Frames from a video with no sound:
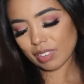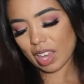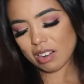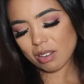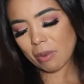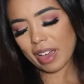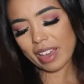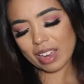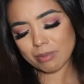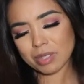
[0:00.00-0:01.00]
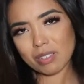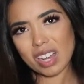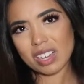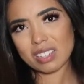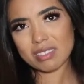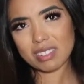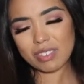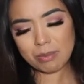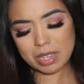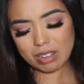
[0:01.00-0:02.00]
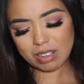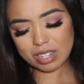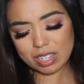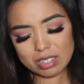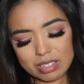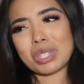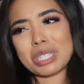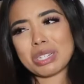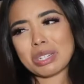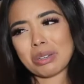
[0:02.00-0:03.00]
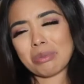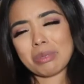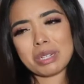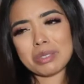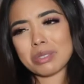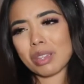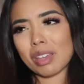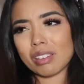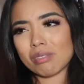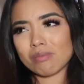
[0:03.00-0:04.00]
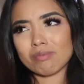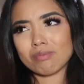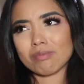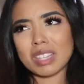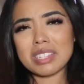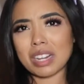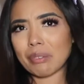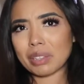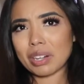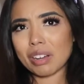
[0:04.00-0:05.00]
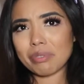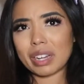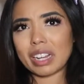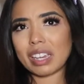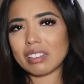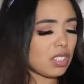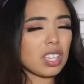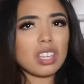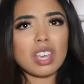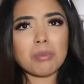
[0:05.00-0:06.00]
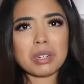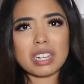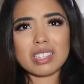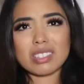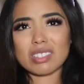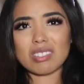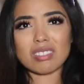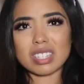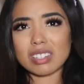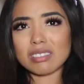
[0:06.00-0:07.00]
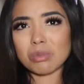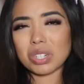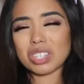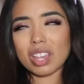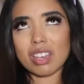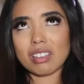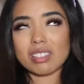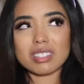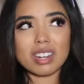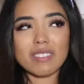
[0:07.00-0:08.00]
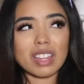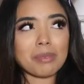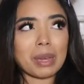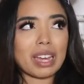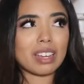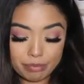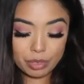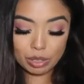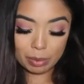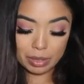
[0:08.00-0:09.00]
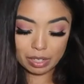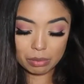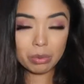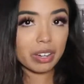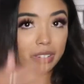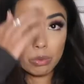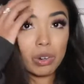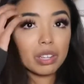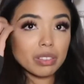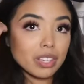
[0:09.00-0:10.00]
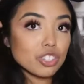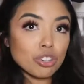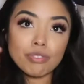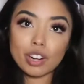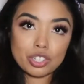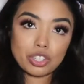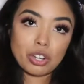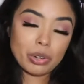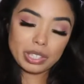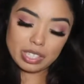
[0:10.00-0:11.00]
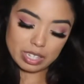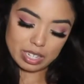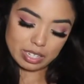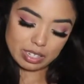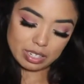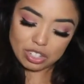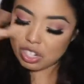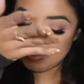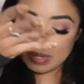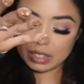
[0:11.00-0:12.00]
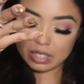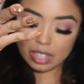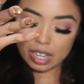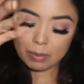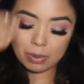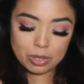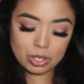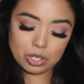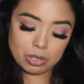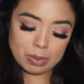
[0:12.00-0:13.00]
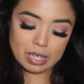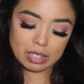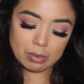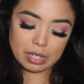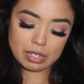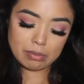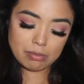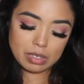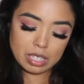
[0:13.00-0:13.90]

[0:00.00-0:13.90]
I don't know why I had him so high, if I'm being honest. What does he do? He doesn't sing. He's definitely not funny. He hypnotized the Sultan, which like isn't even that bad. You let me know. Where do, where do you think Jafar should go on this list? Should he be at the top? Who should he be at the bottom?